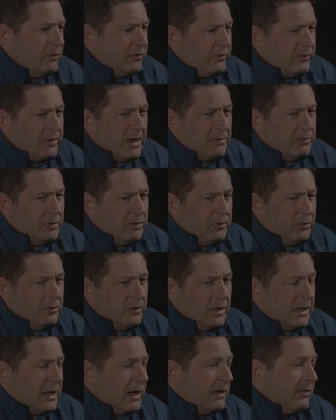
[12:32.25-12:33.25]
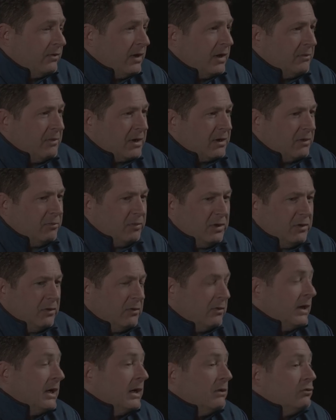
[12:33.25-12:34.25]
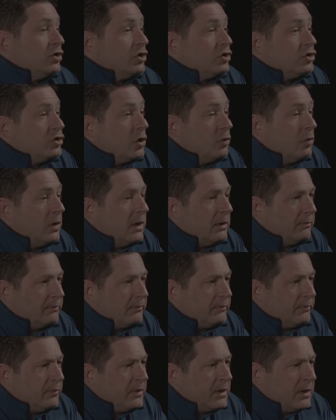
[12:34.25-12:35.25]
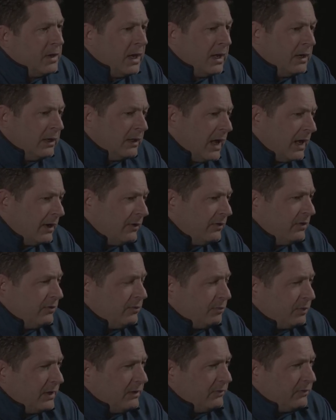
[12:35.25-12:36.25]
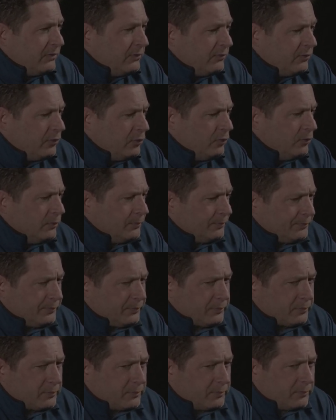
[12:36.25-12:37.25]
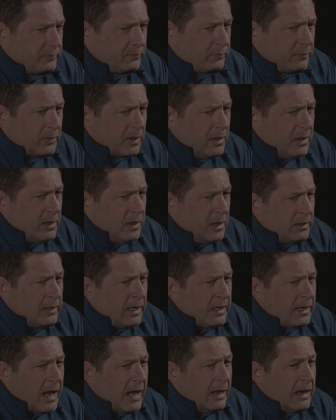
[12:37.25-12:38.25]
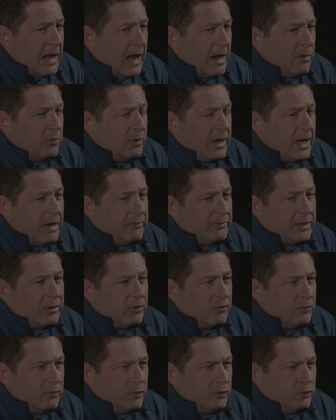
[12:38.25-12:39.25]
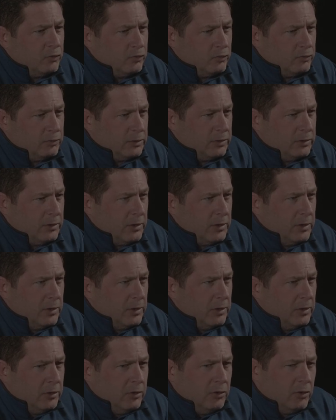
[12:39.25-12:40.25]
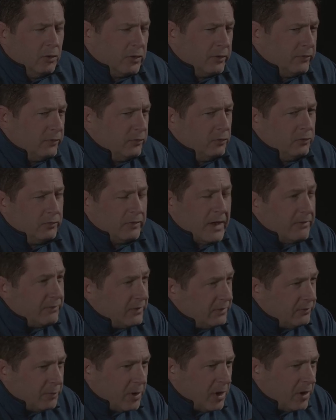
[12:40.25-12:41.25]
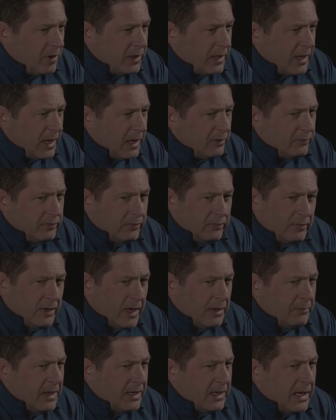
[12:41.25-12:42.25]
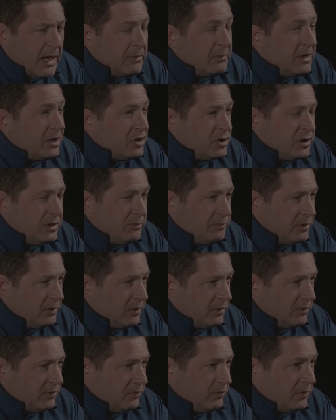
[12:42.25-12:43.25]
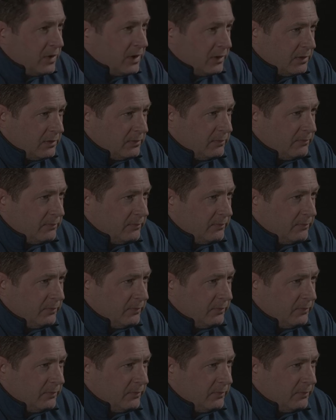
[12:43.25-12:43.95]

I was the type of dude like I'd say I'm not going to be there, and then I would just show up. And a lot of these places too like I, I would have like a room, you know, because dudes have these party houses, and I might I might chip in on the rent,